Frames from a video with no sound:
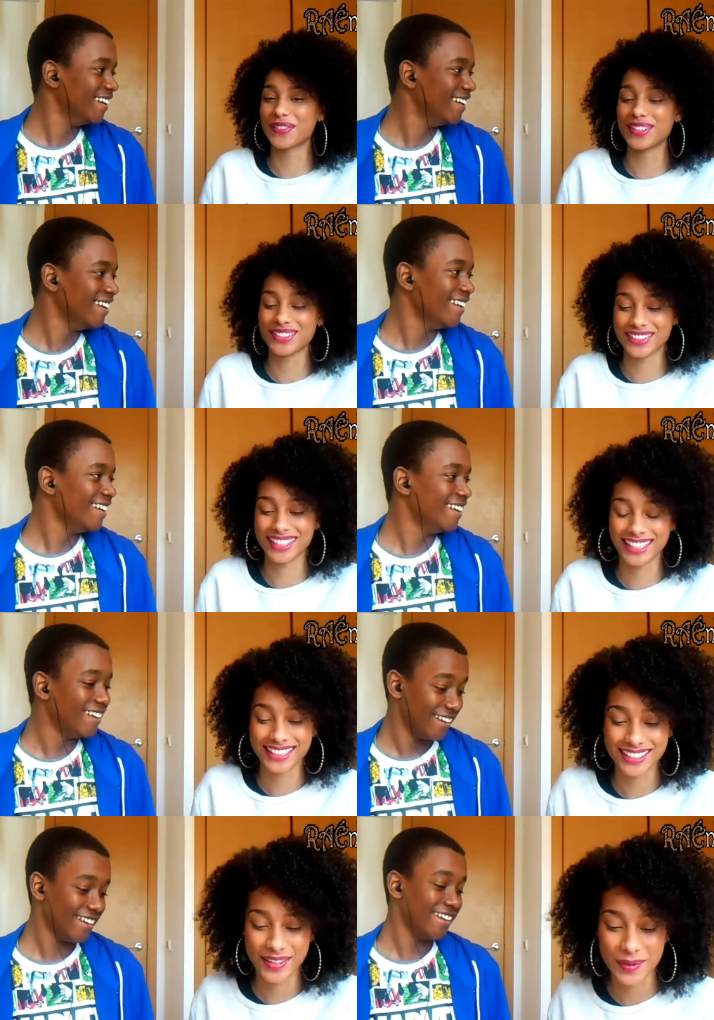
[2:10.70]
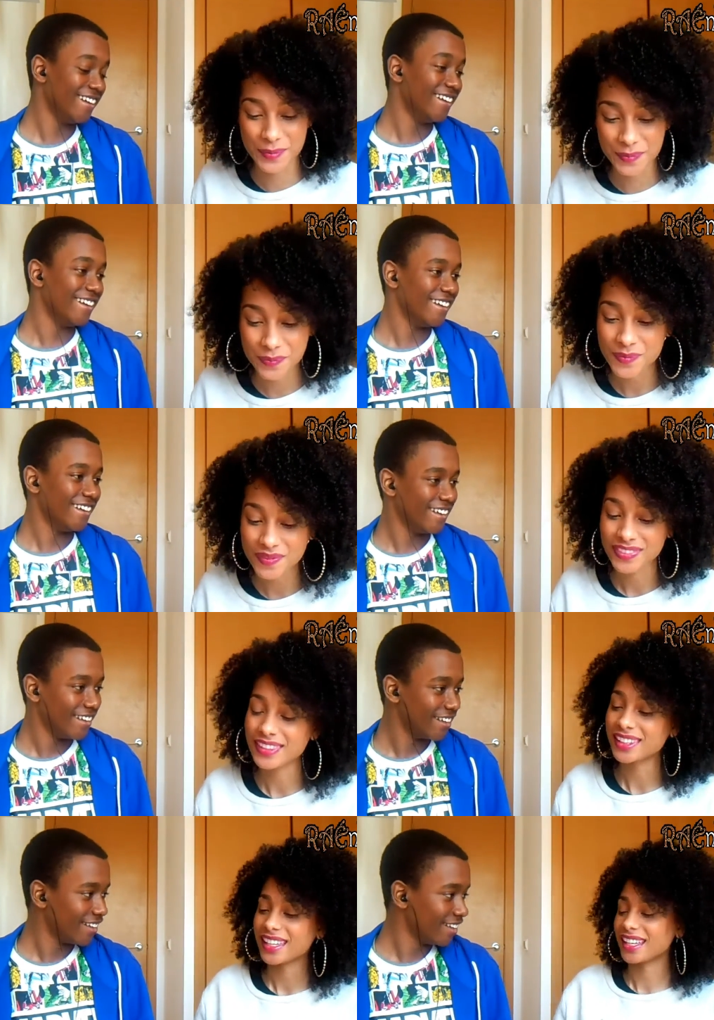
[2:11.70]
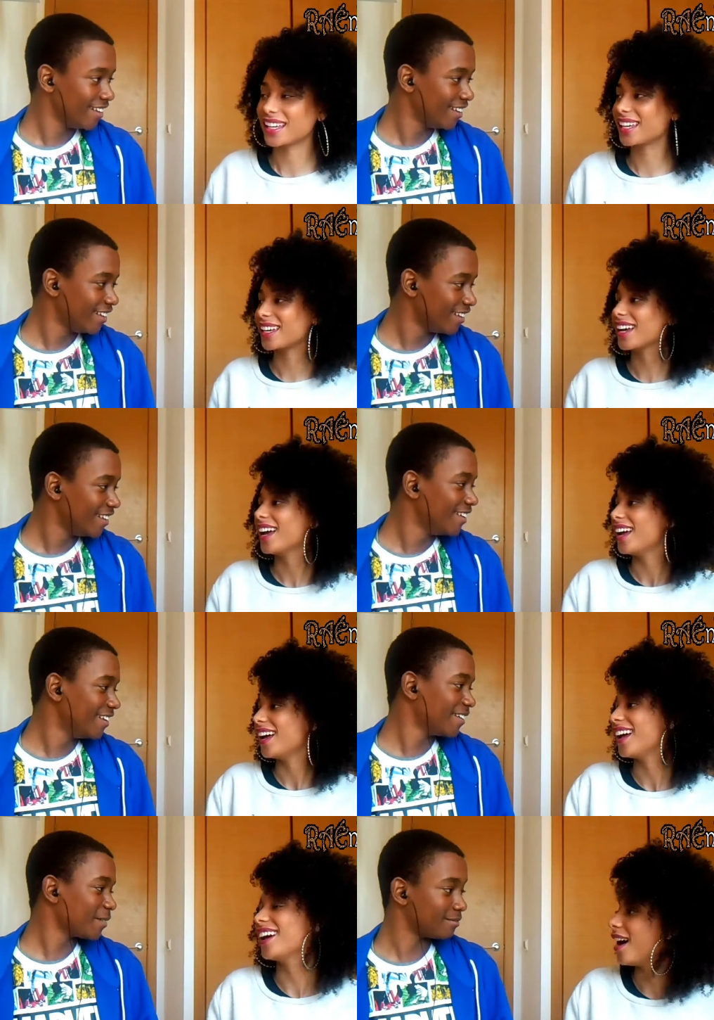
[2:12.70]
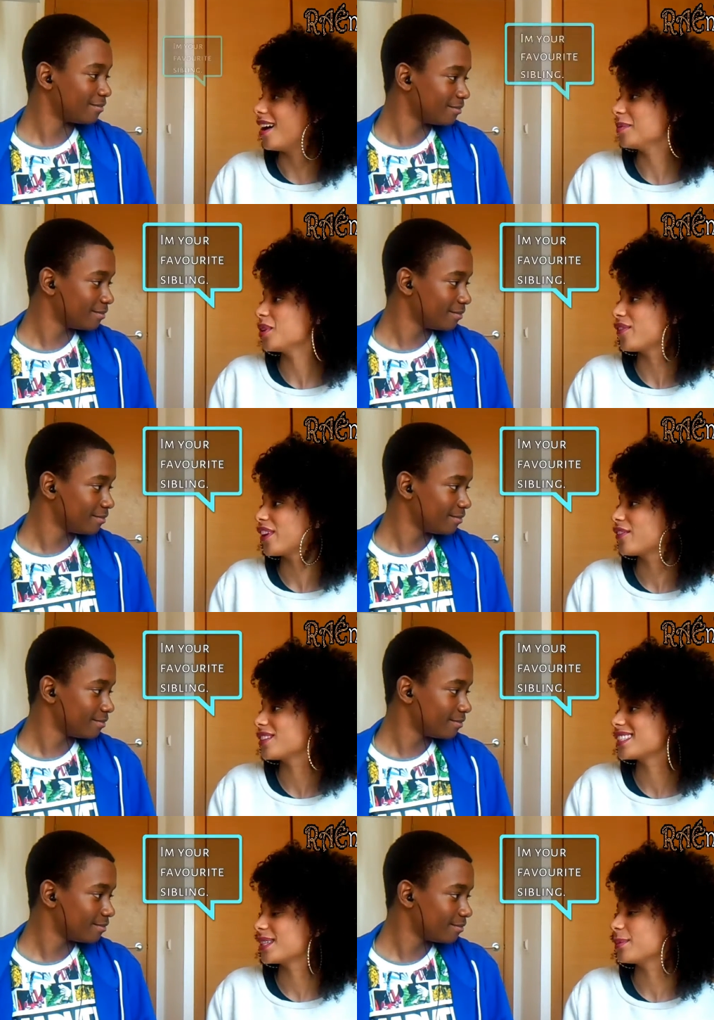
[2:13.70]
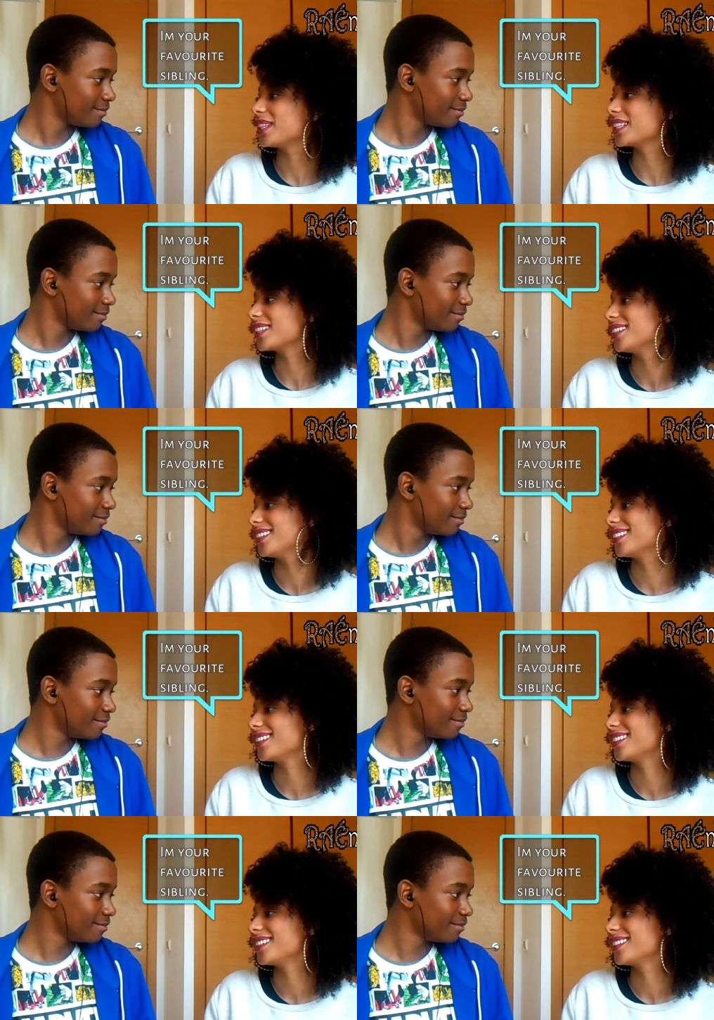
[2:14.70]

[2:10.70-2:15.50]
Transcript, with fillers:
Speaker 1: the first one is um Okay. I'm your favourite sibling.